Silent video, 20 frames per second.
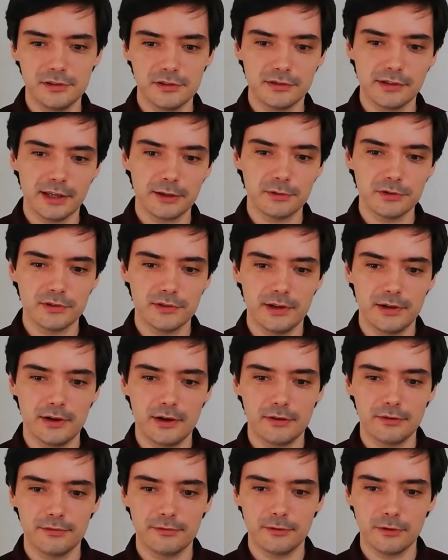language there
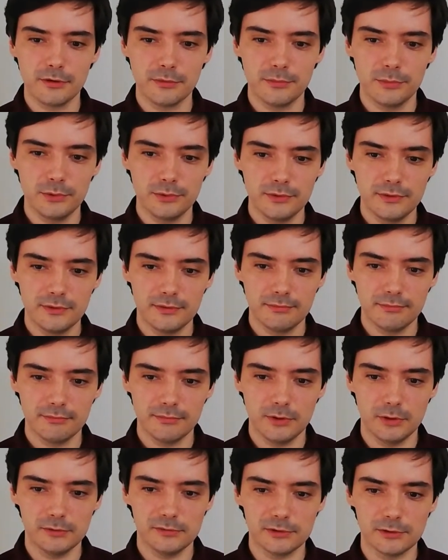are 4 moods
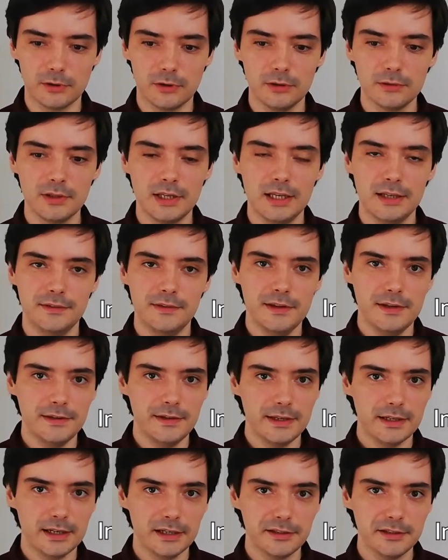overall. The
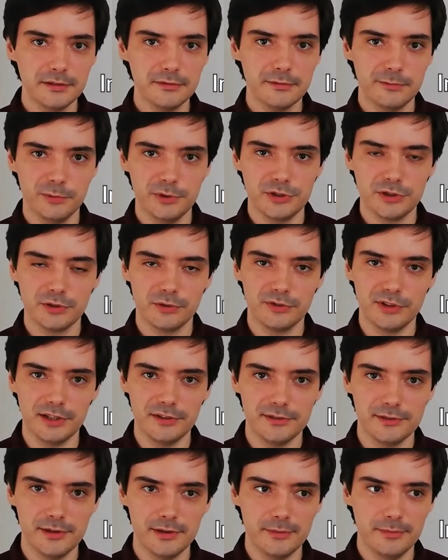indicative, which
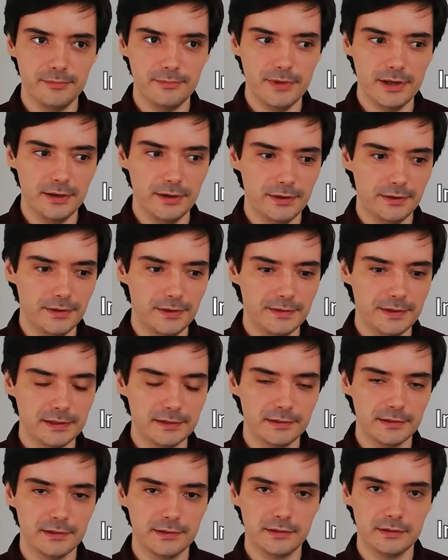contains the
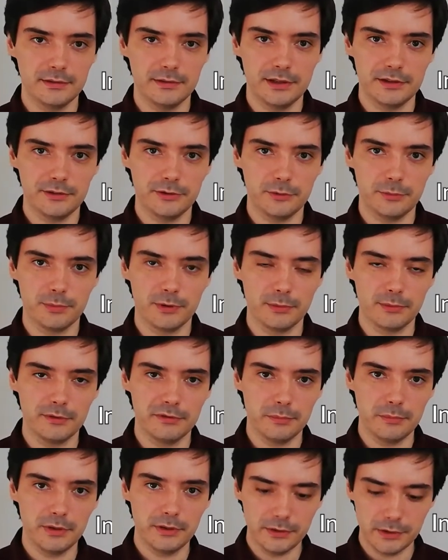tenses that you're probably
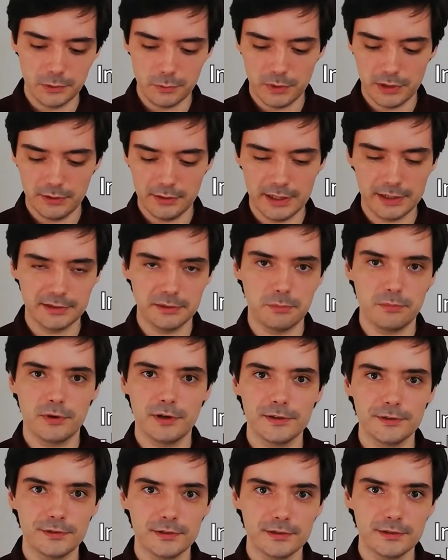familiar with, like the
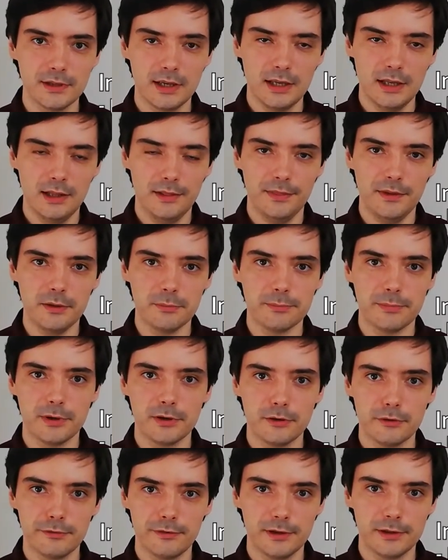present, the
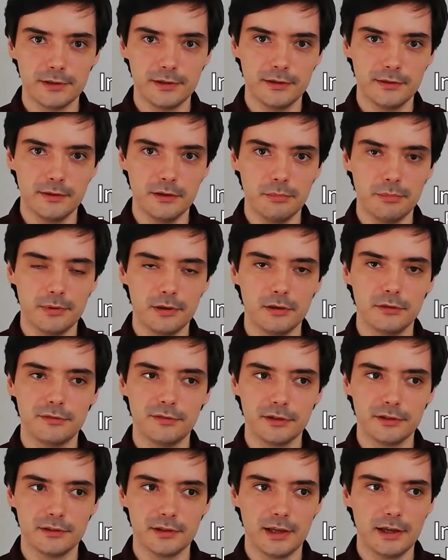imperfect, the
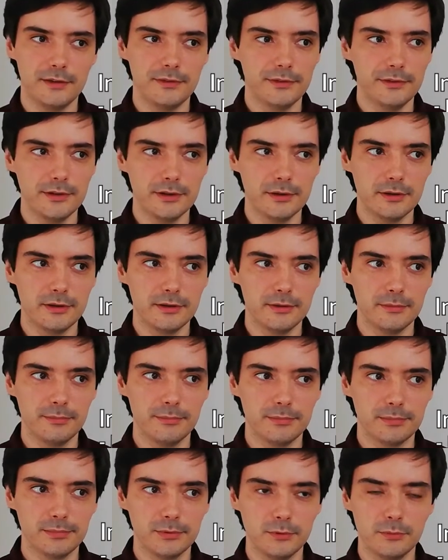perfect, and the
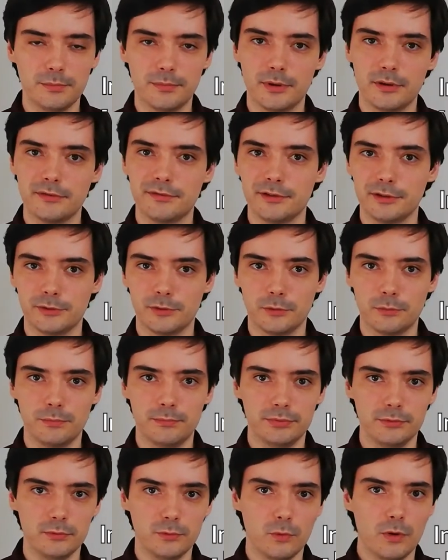pluperfect or
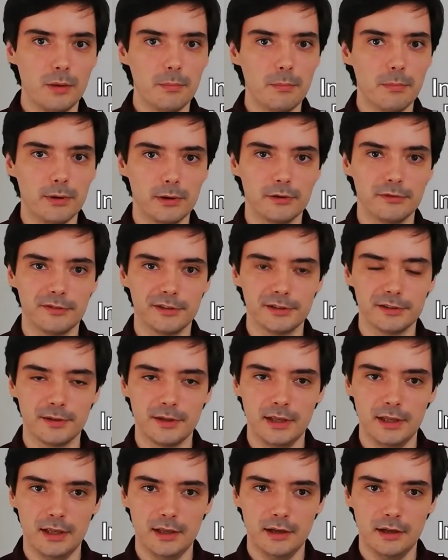pluquamperfect.
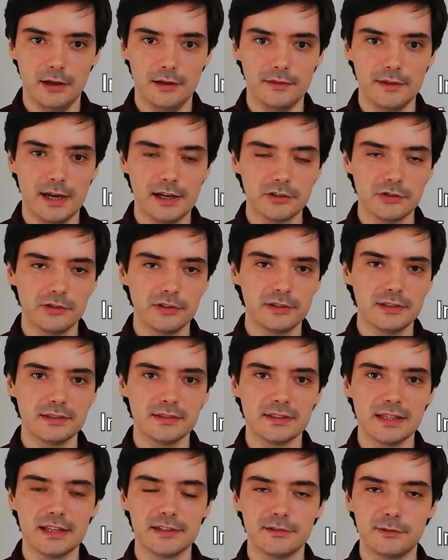And actually
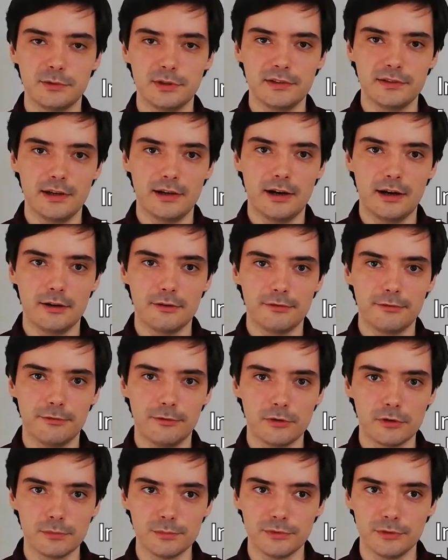these last 3 are
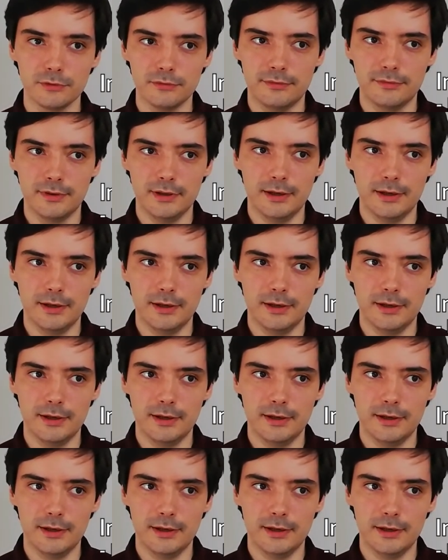forms of